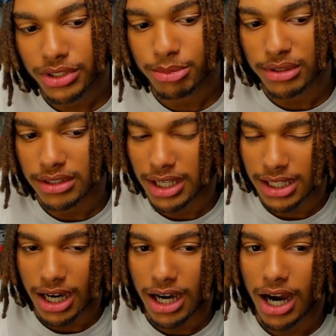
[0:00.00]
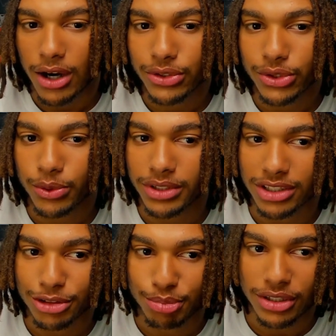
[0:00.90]
with it, but, like, I also want to
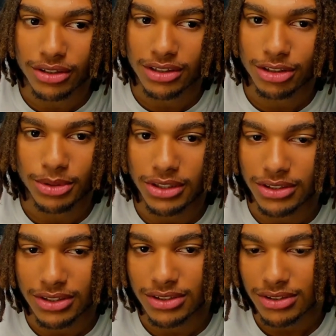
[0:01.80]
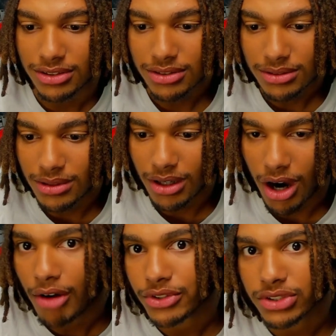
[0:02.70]
speak on this because this is
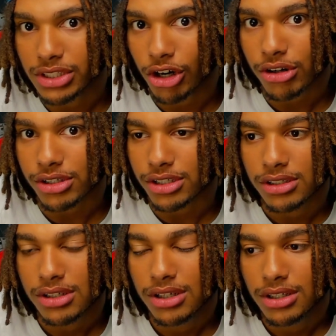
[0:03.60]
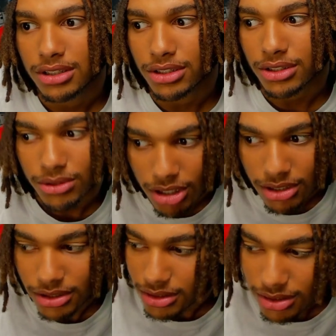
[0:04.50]
obviously Carti, you know.
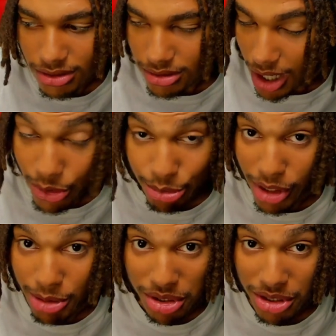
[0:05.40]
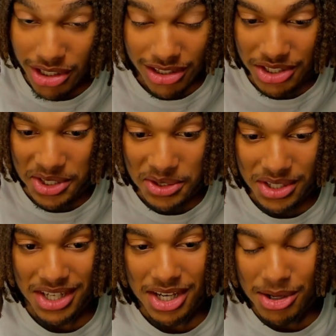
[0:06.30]
Carti's our baby, you know,
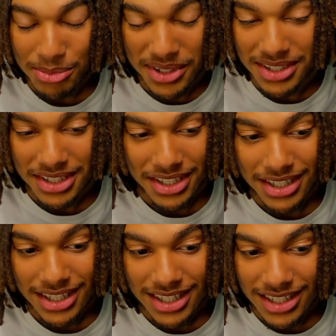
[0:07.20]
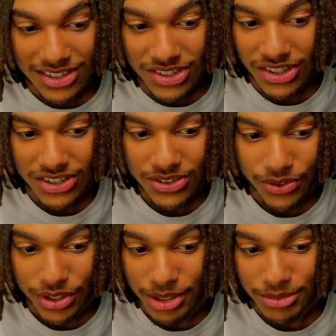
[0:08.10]
but it sucks
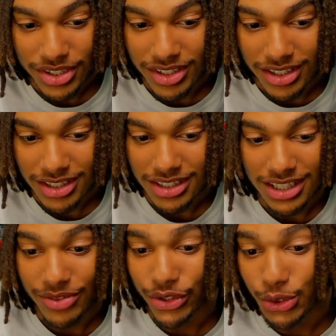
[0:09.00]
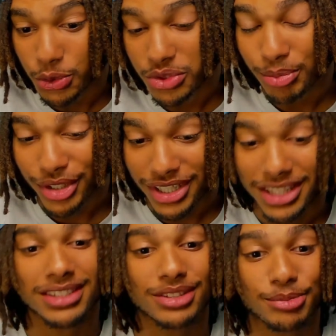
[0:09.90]
for him to even do something
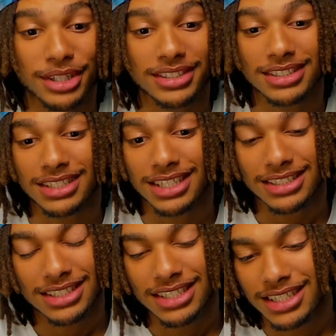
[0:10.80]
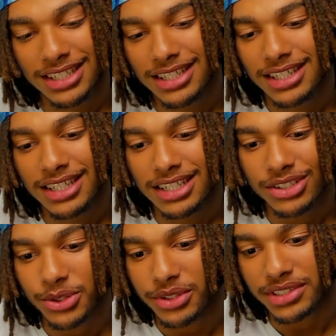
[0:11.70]
like this, man. Like,
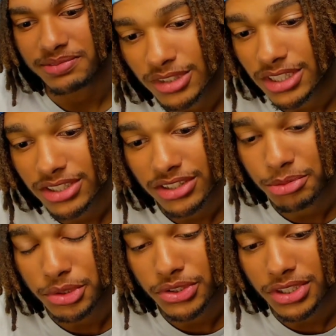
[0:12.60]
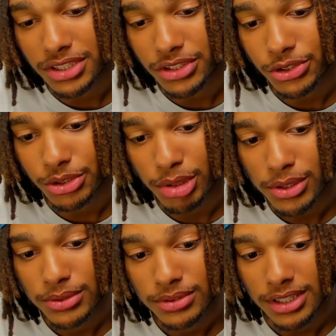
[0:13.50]
it's crazy. But this is the music industry,
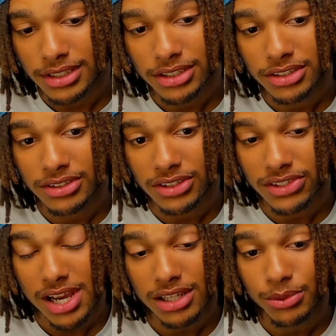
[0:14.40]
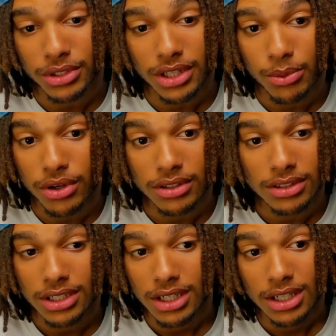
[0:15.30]
bro, and this is exactly what they want,
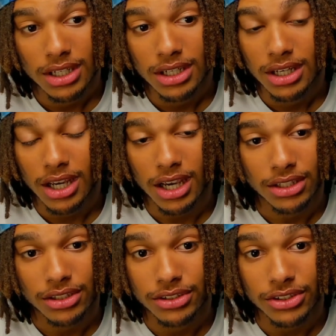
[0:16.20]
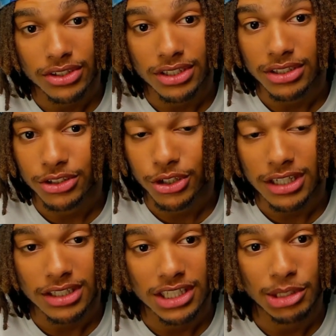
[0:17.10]
and they're just gonna try
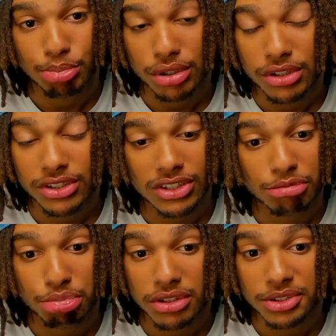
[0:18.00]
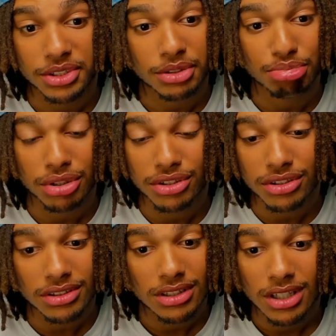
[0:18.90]
to keep pushing and pushing and
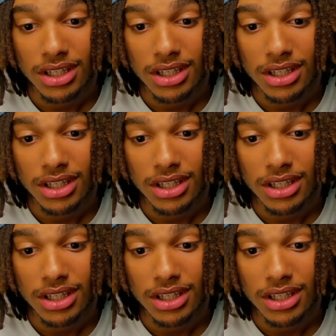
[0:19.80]
pushing